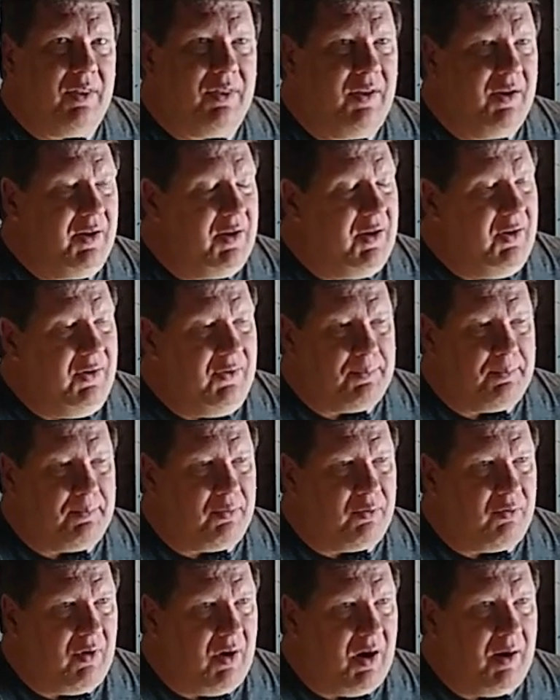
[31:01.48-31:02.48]
I think he's
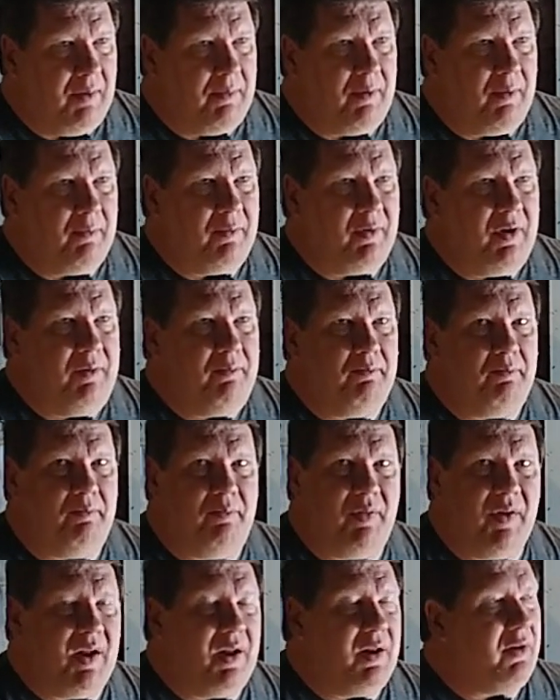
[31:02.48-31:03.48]
probably
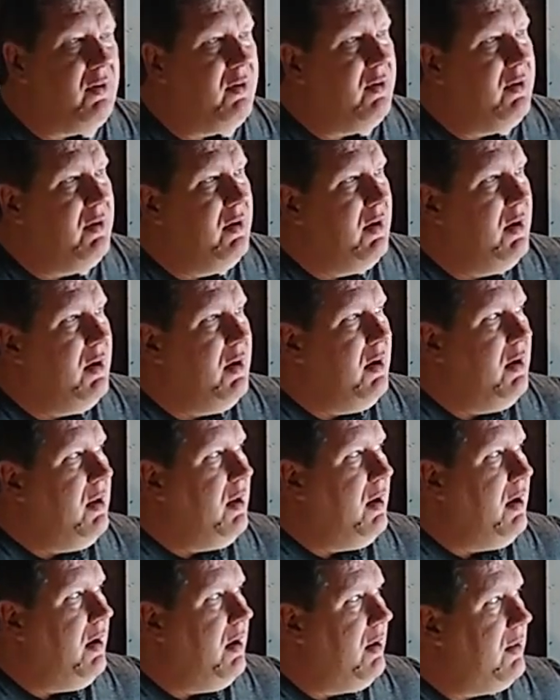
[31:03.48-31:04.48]
better
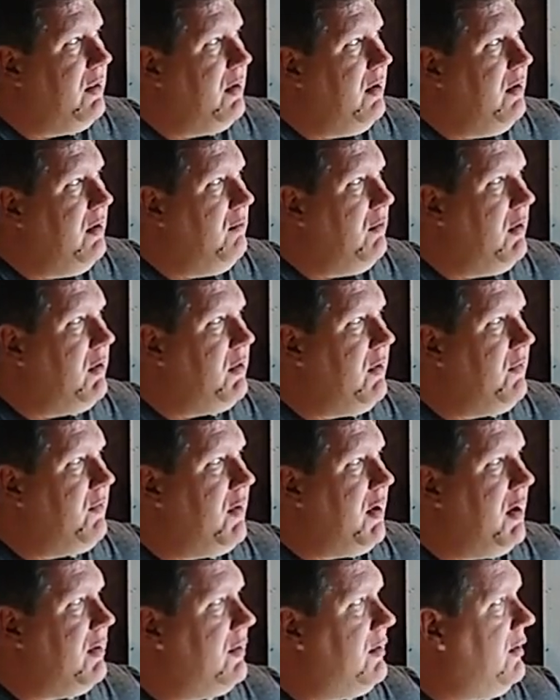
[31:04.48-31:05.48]
than what
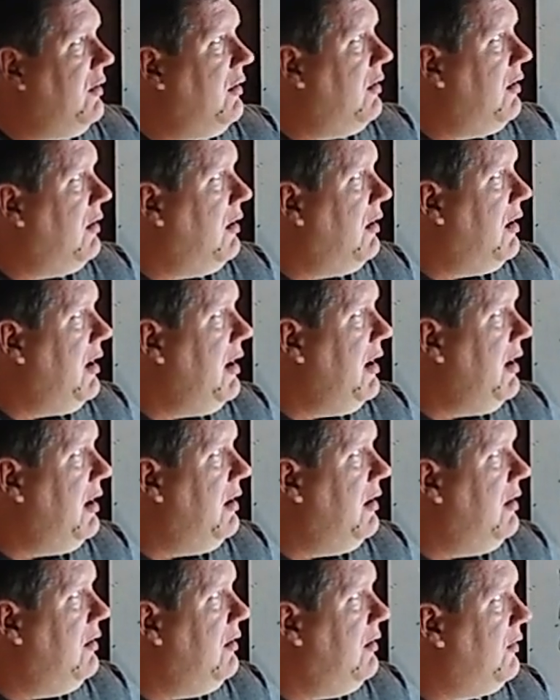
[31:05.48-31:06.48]
they've got there at
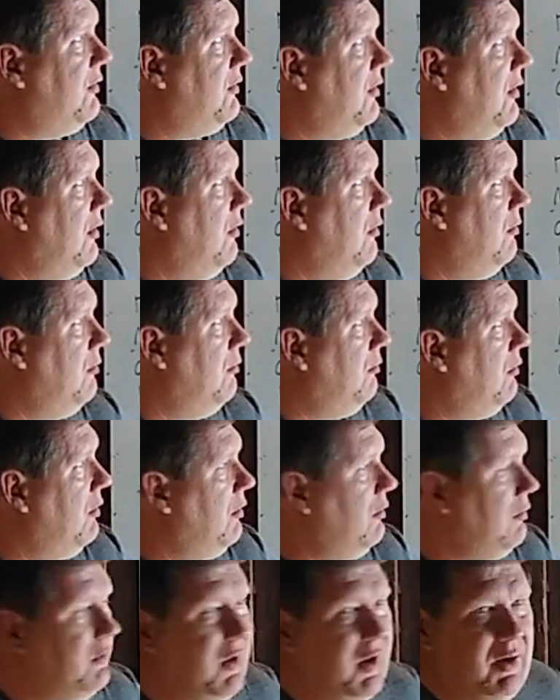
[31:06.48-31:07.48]
Atlanta. So
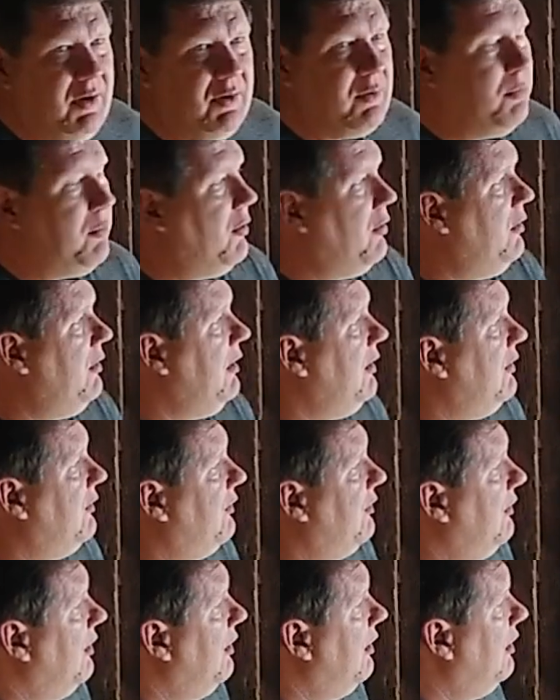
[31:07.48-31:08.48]
we'll take the
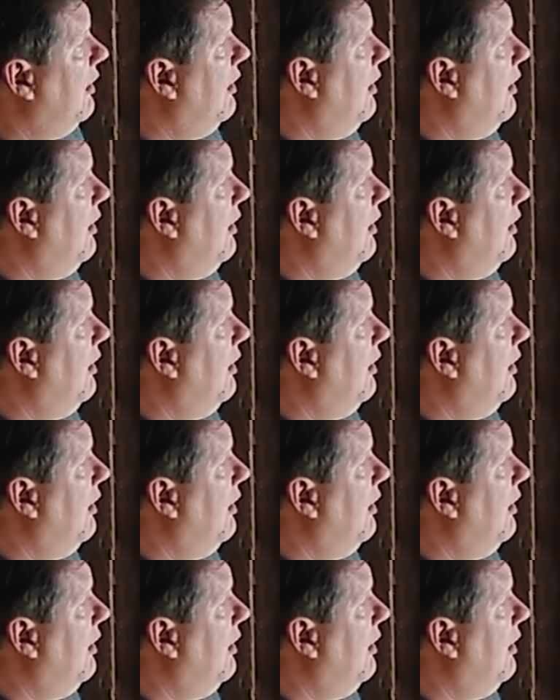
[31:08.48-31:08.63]
points.